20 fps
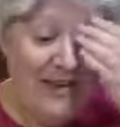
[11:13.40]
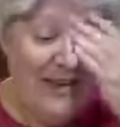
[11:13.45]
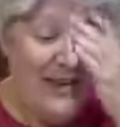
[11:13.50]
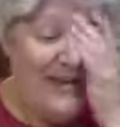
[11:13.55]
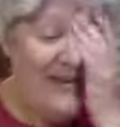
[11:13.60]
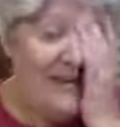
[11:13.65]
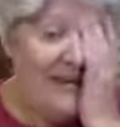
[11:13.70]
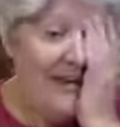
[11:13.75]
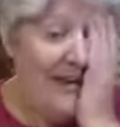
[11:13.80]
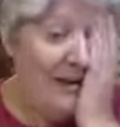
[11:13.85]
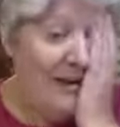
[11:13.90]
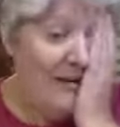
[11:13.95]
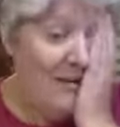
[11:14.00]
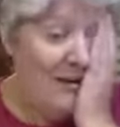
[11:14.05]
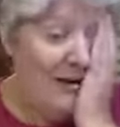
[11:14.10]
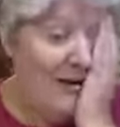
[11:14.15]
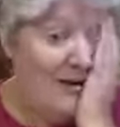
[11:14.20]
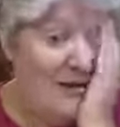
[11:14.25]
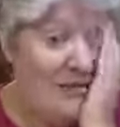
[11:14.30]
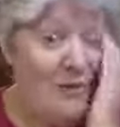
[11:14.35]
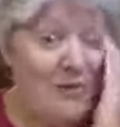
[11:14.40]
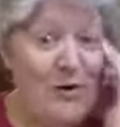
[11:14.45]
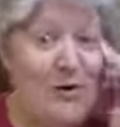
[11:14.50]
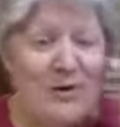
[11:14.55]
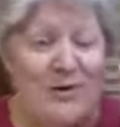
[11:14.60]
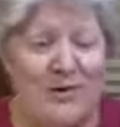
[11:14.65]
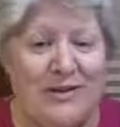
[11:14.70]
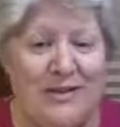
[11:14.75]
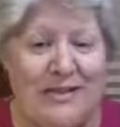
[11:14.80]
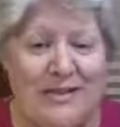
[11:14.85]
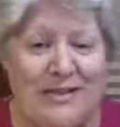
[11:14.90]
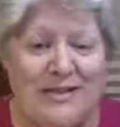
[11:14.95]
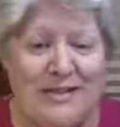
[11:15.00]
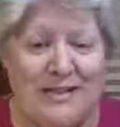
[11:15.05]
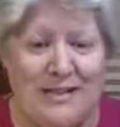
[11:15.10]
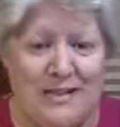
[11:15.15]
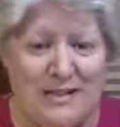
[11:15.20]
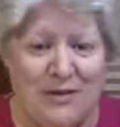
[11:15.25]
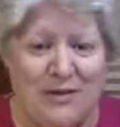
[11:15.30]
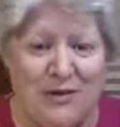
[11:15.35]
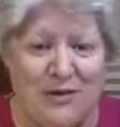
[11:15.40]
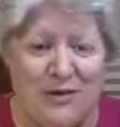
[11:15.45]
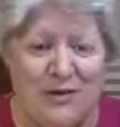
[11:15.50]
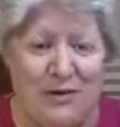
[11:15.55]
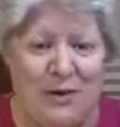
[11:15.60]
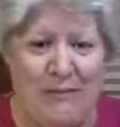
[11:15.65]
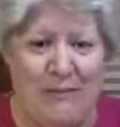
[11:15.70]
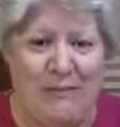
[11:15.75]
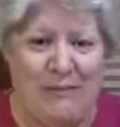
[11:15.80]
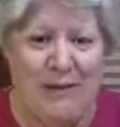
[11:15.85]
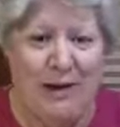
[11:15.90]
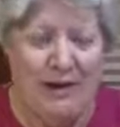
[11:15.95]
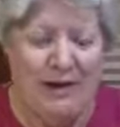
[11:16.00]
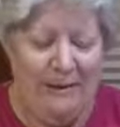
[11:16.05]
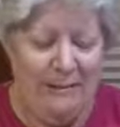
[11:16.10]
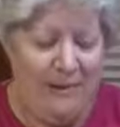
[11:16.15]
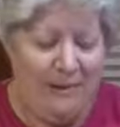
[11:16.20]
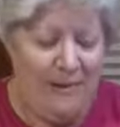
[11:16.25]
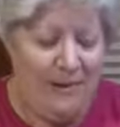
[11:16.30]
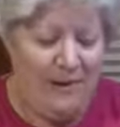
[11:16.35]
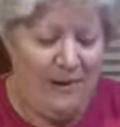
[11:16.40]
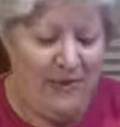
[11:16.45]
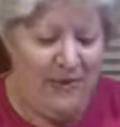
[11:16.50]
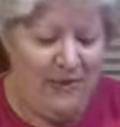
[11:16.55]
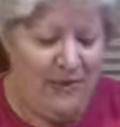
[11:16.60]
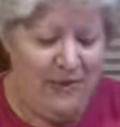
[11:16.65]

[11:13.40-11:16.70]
of them heard this interview with